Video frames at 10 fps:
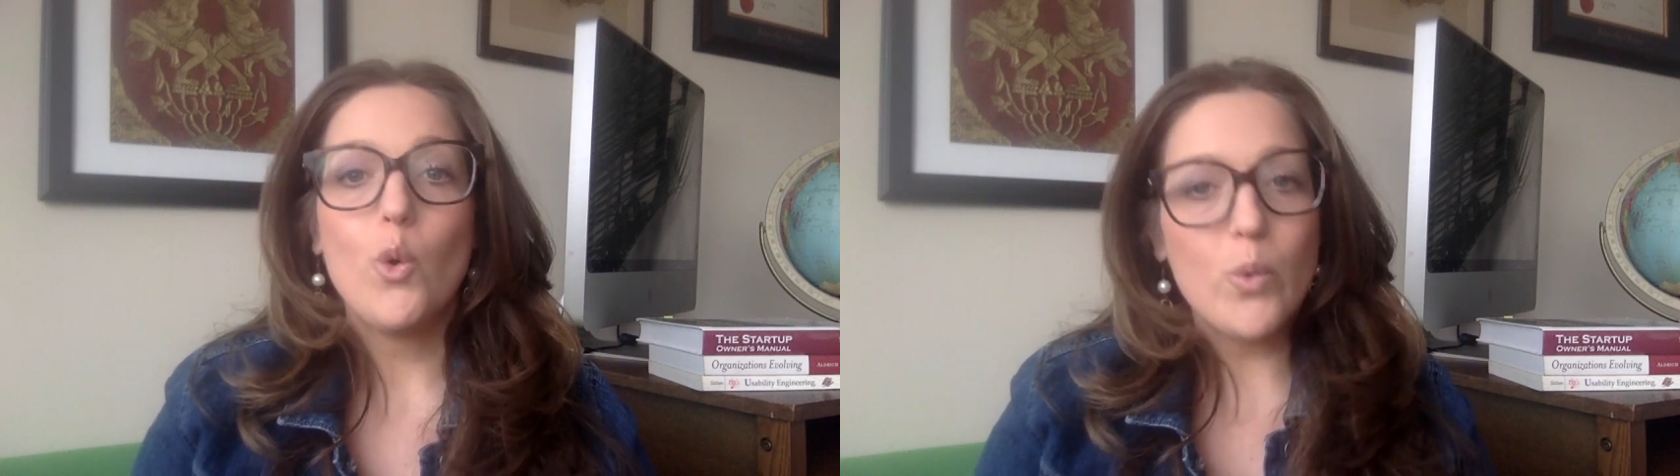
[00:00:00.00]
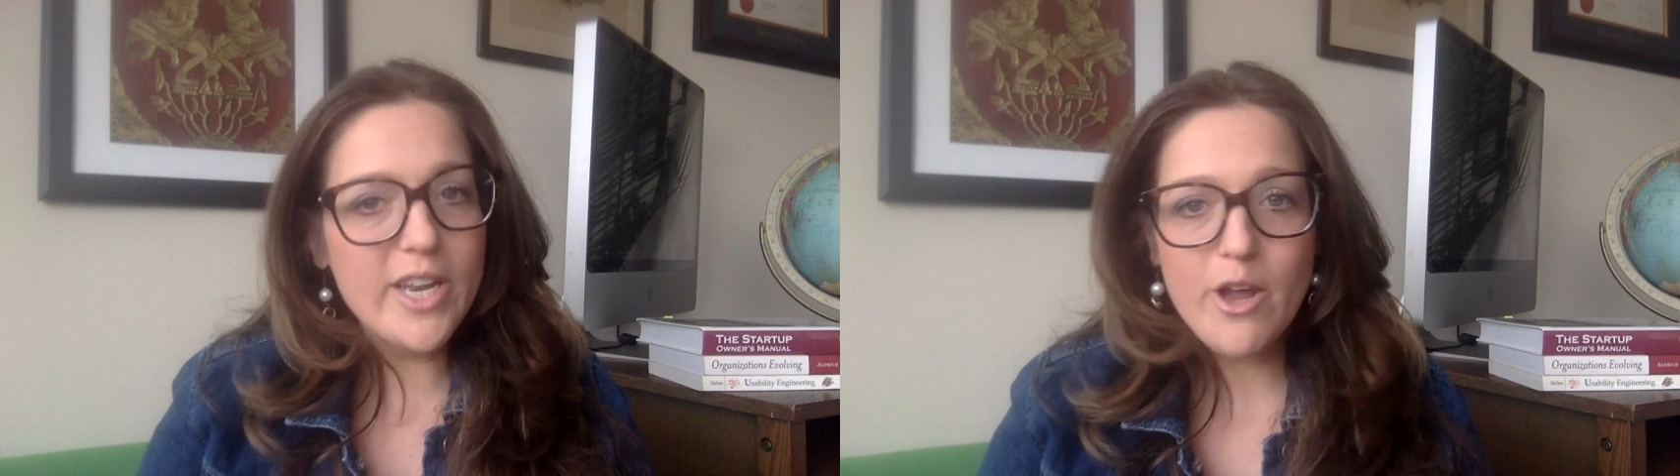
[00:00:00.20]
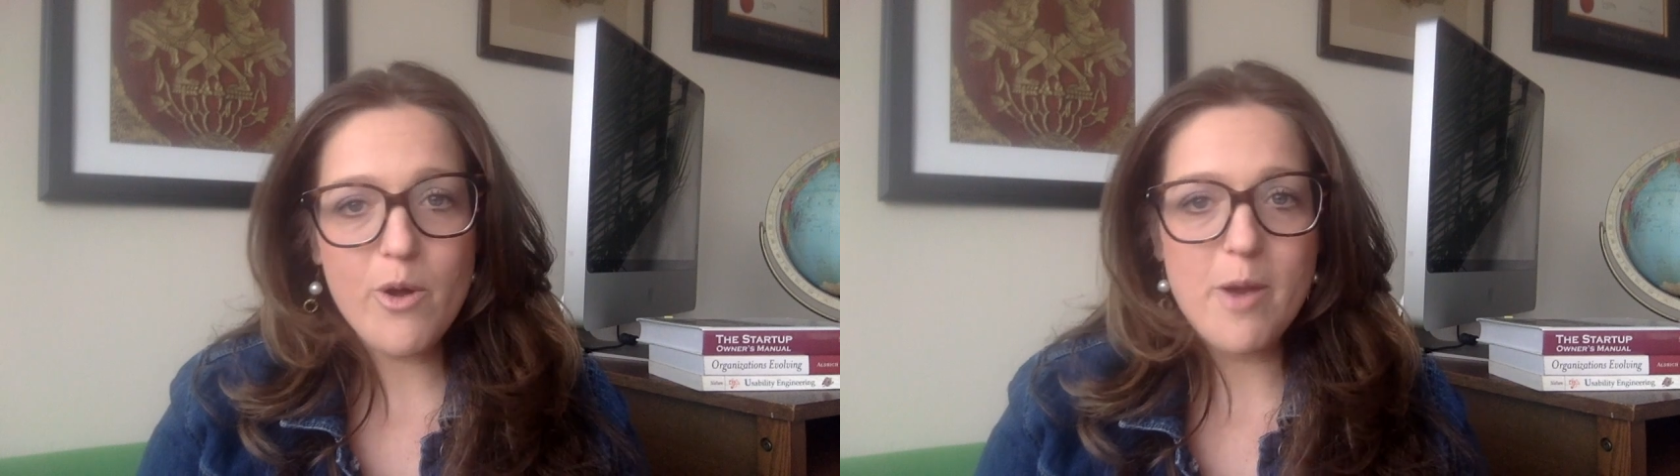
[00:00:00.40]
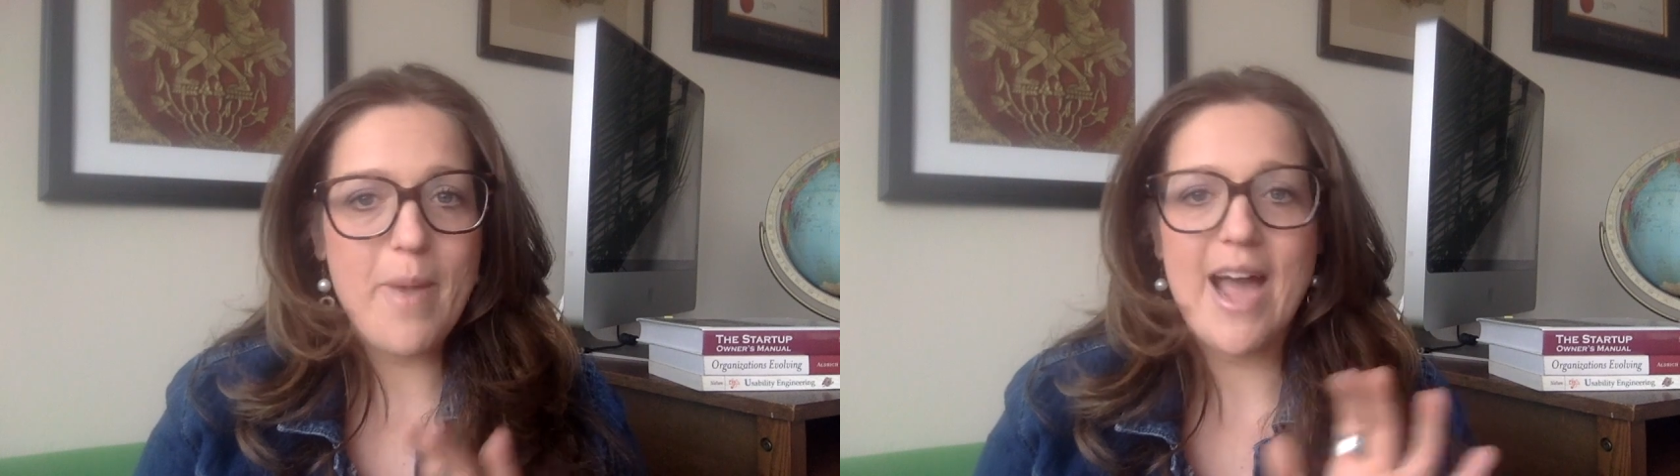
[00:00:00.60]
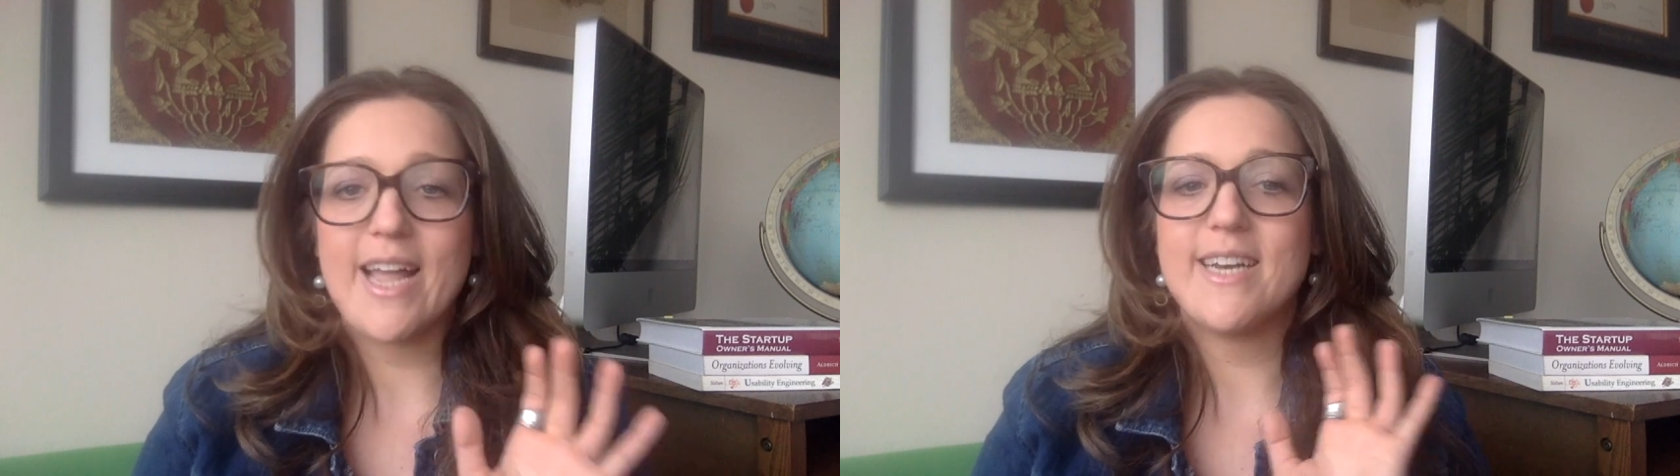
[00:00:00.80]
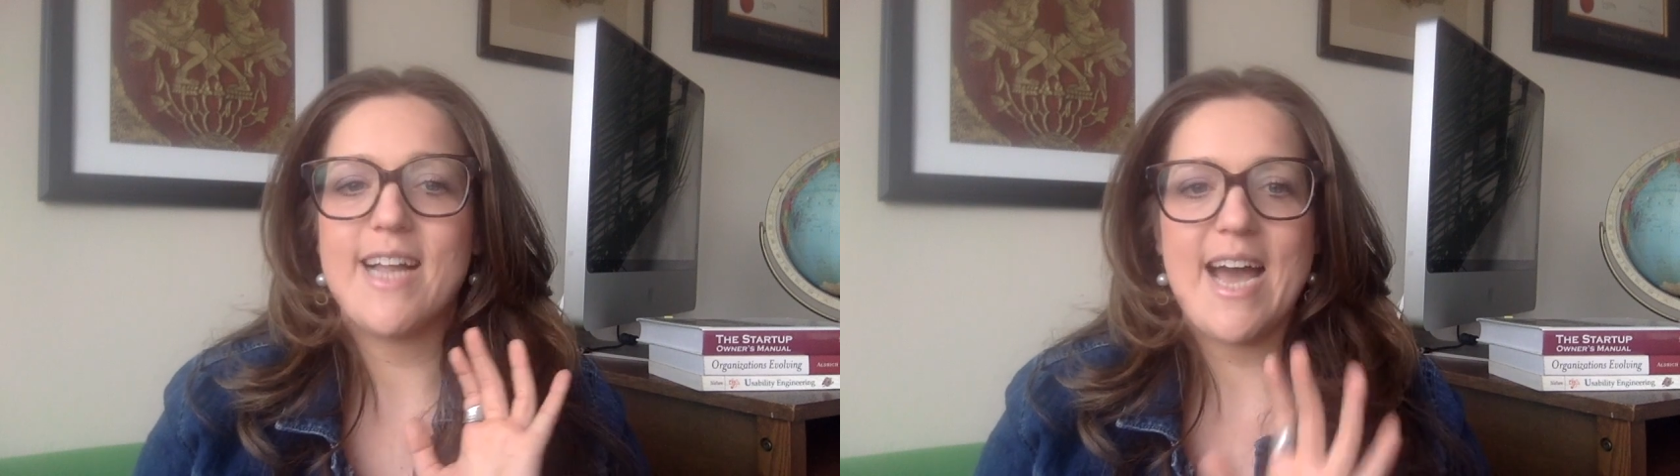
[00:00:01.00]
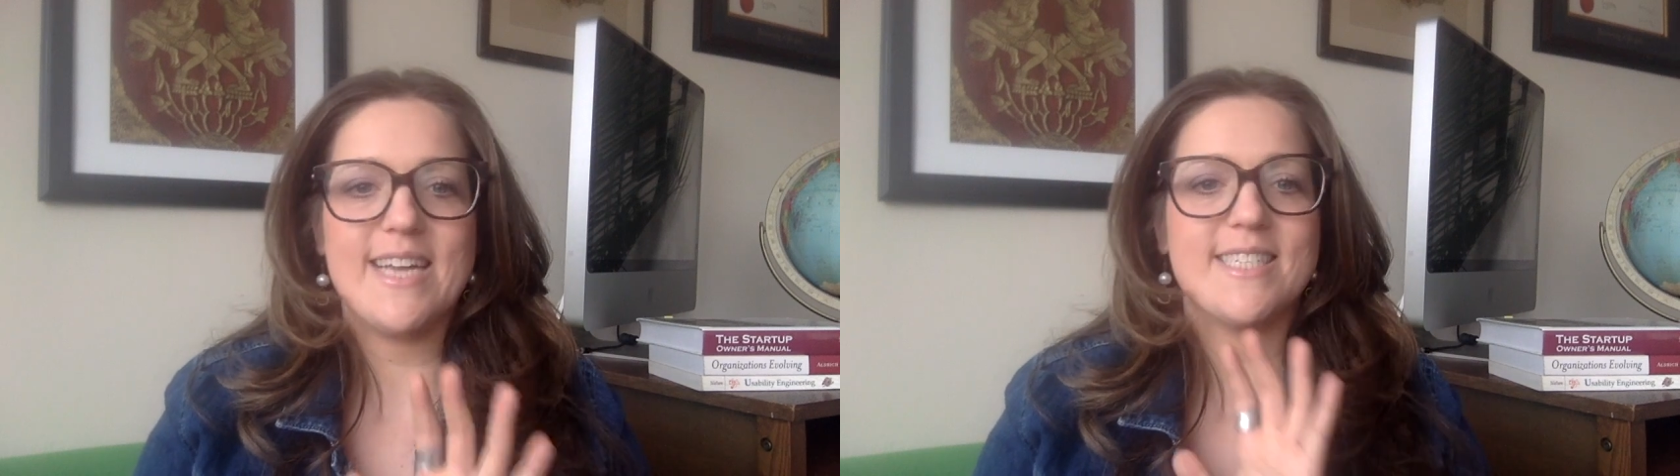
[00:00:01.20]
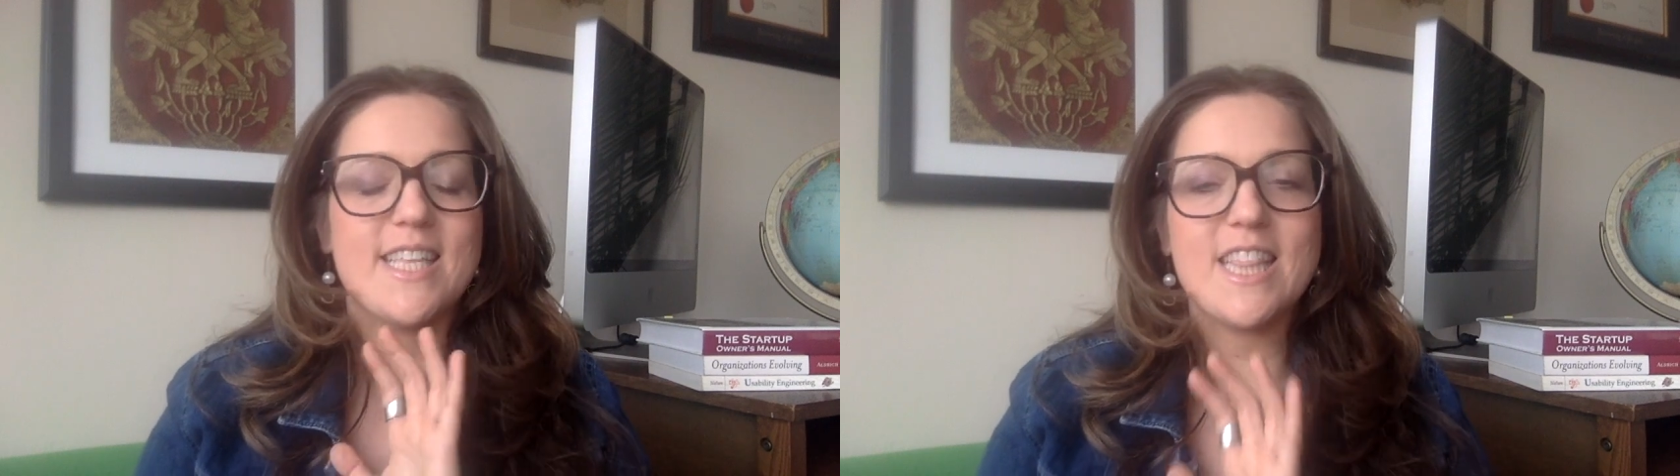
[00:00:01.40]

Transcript: We know our backend guys